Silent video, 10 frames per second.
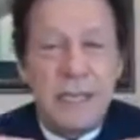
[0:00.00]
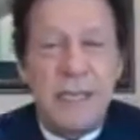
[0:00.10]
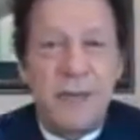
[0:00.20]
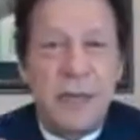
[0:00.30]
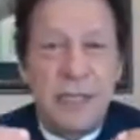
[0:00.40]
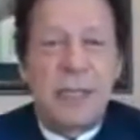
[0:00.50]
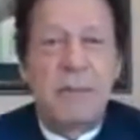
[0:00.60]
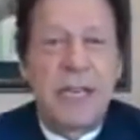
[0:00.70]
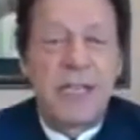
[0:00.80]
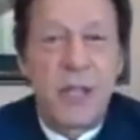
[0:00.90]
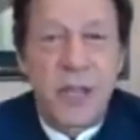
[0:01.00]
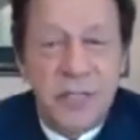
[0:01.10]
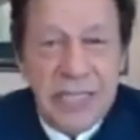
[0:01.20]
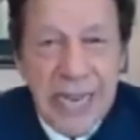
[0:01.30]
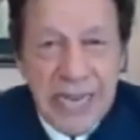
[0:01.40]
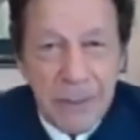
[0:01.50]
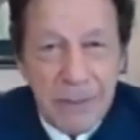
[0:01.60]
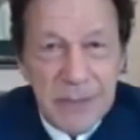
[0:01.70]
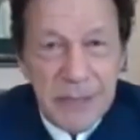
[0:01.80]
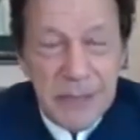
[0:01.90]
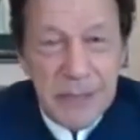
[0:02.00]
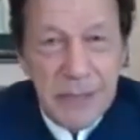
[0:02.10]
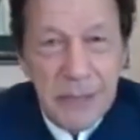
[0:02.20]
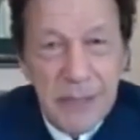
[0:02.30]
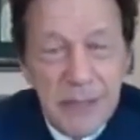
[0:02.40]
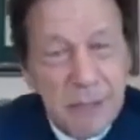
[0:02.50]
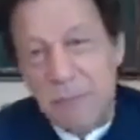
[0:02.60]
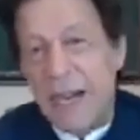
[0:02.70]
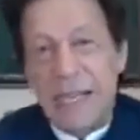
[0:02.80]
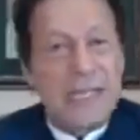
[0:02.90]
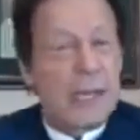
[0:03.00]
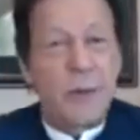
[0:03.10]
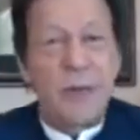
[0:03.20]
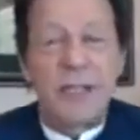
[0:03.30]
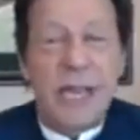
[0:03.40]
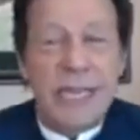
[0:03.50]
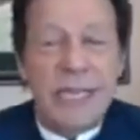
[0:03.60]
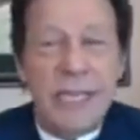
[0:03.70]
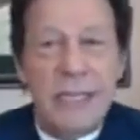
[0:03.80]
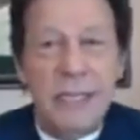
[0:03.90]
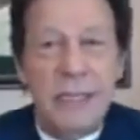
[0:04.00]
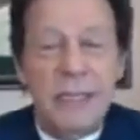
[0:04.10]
if a similar sort of attack happens? Pakistan will retaliate.